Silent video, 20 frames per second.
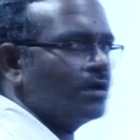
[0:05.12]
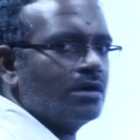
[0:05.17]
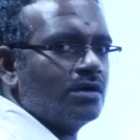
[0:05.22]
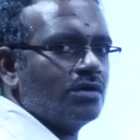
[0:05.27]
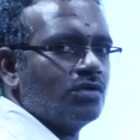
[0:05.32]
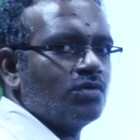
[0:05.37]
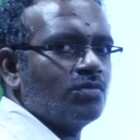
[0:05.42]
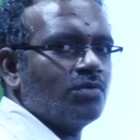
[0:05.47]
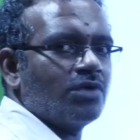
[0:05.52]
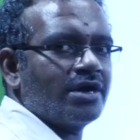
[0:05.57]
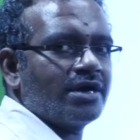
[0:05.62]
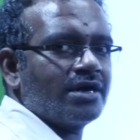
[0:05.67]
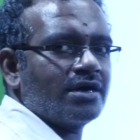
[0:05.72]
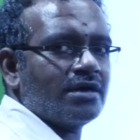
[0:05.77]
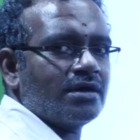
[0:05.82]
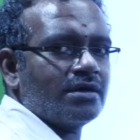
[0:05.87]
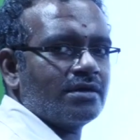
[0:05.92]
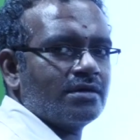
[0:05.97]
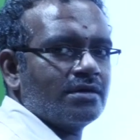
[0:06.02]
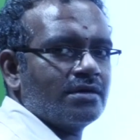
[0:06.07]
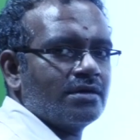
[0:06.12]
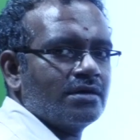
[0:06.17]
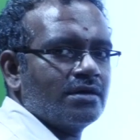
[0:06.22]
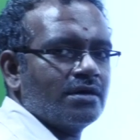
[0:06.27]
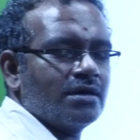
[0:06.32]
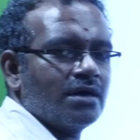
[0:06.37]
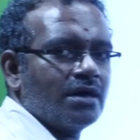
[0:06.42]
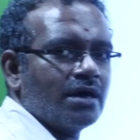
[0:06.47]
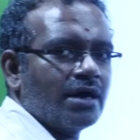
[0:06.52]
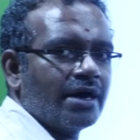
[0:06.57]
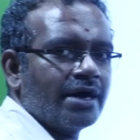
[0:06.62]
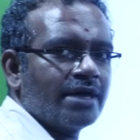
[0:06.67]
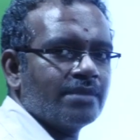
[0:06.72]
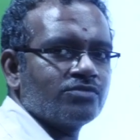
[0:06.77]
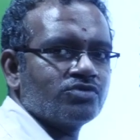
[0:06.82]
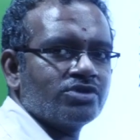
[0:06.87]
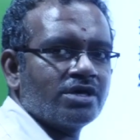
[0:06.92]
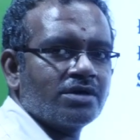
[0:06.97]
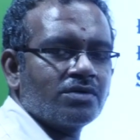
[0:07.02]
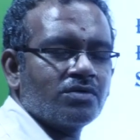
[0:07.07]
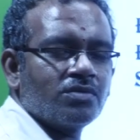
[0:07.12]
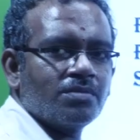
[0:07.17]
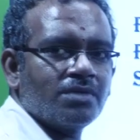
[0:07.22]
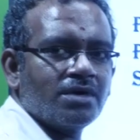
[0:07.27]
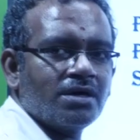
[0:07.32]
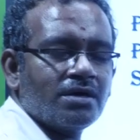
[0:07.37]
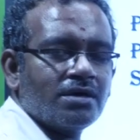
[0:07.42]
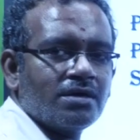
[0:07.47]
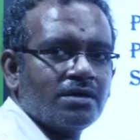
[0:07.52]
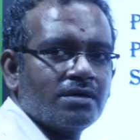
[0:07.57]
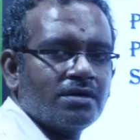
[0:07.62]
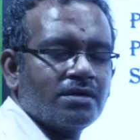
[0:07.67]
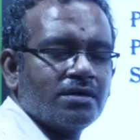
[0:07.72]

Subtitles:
Good morning. I am Uday Kumar,